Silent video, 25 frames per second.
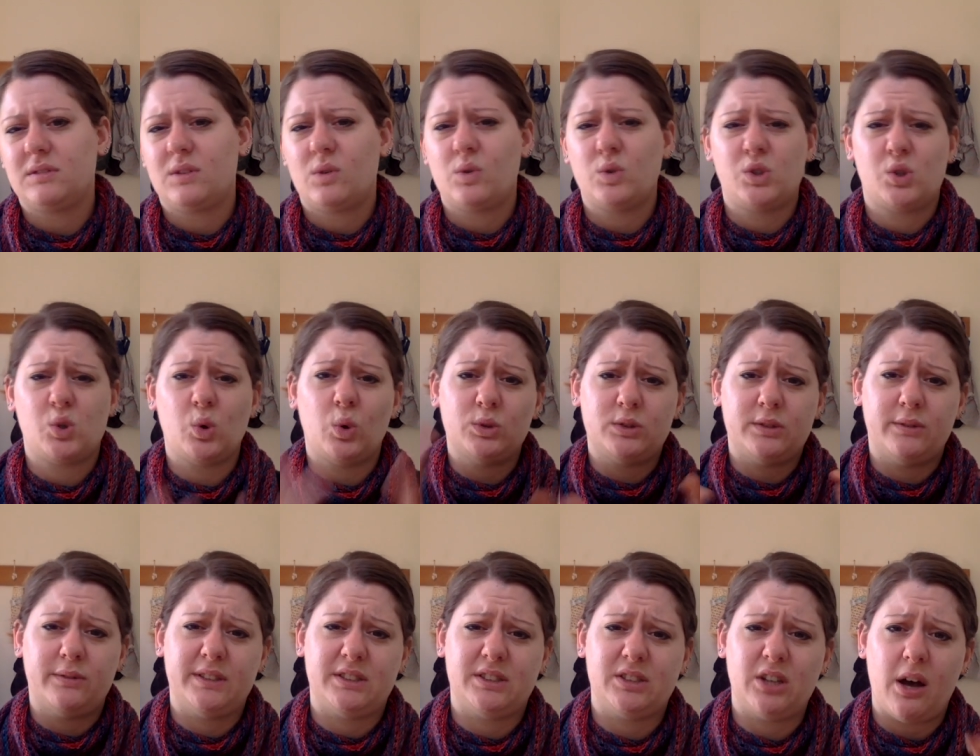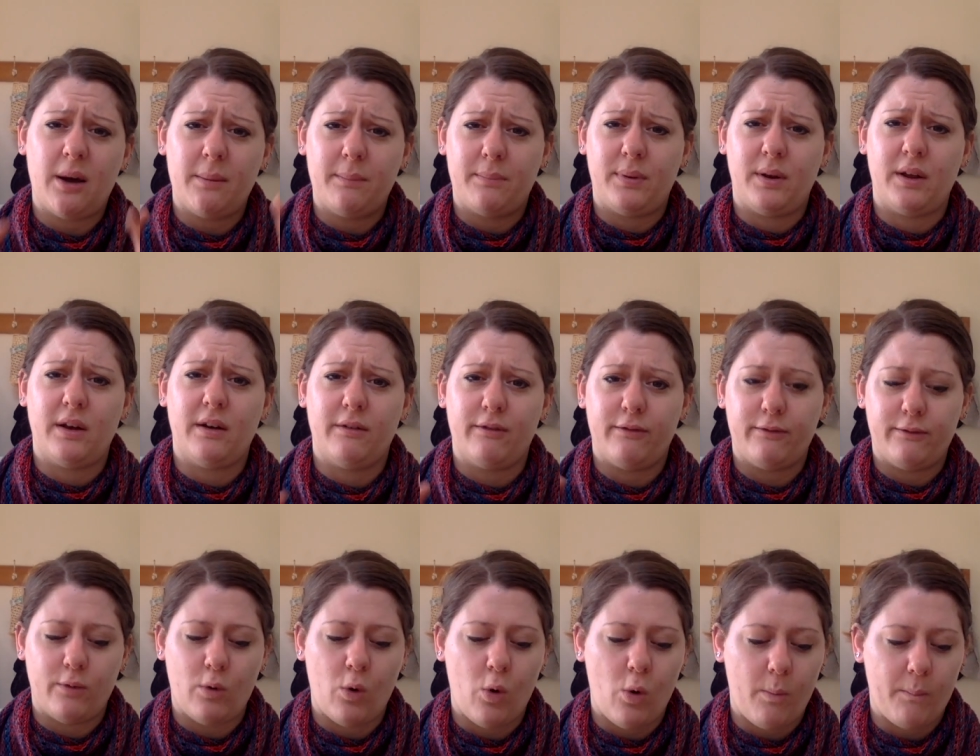sort of a sampler
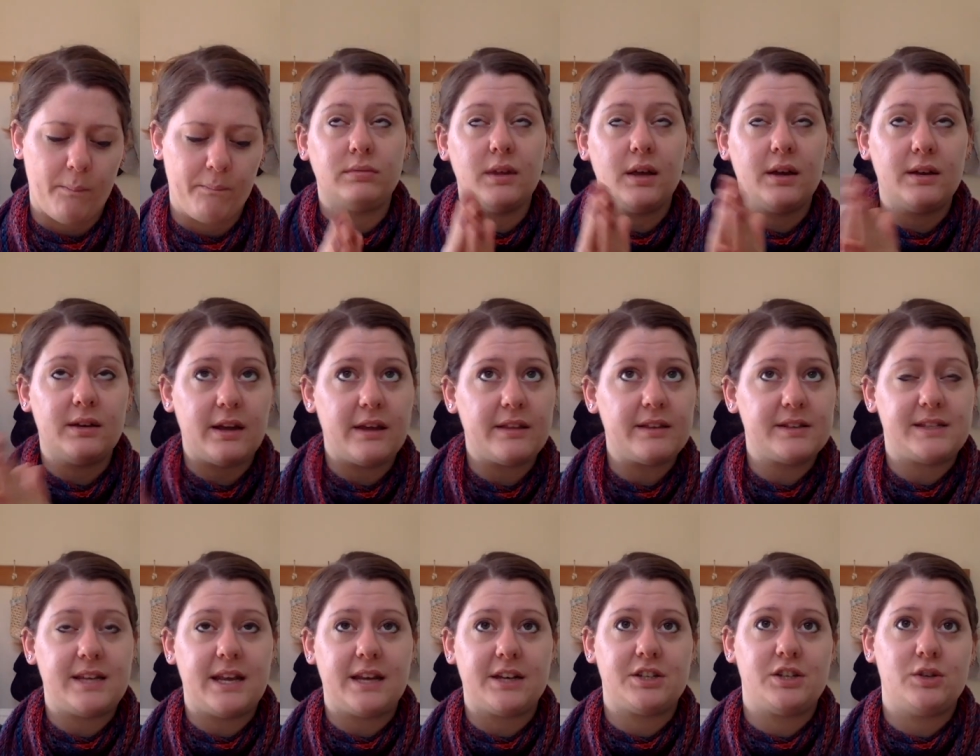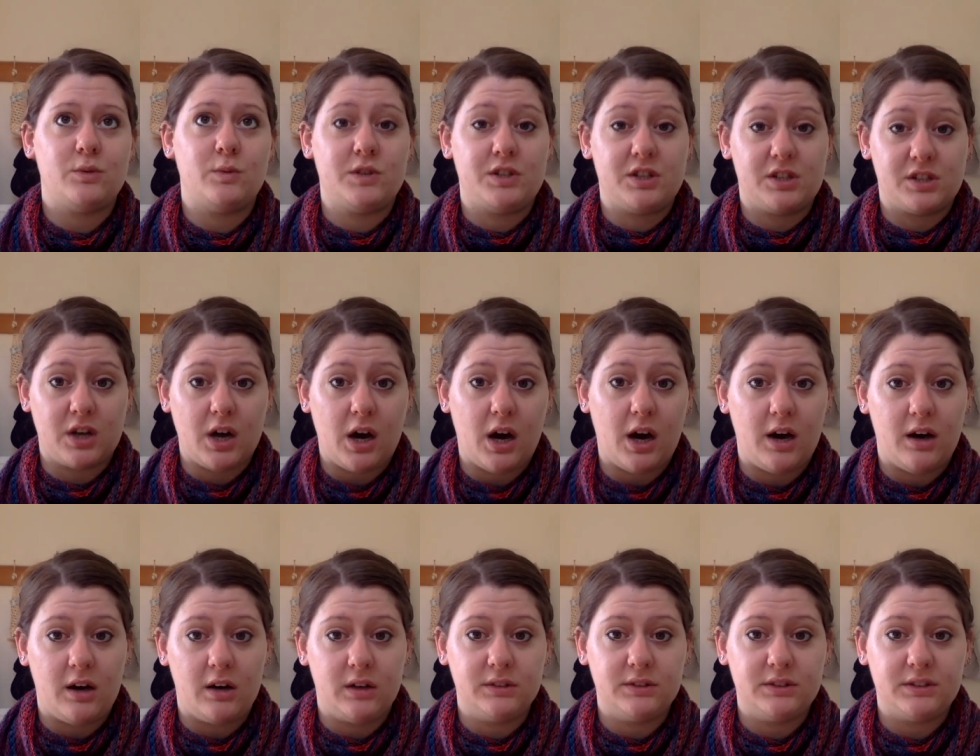form. Another section which is
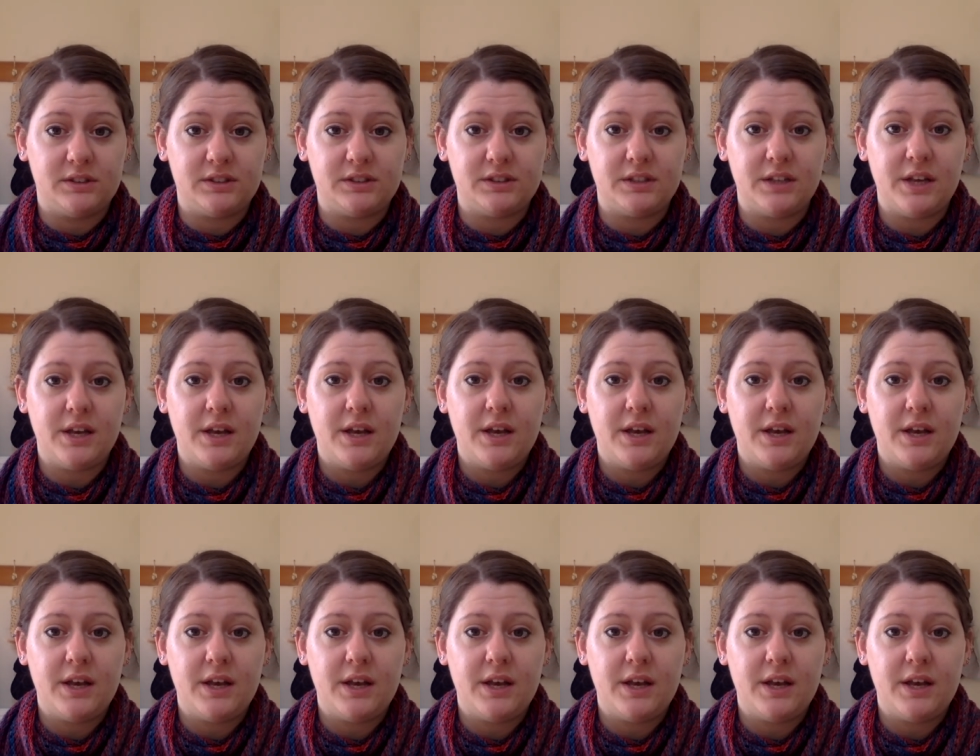cards,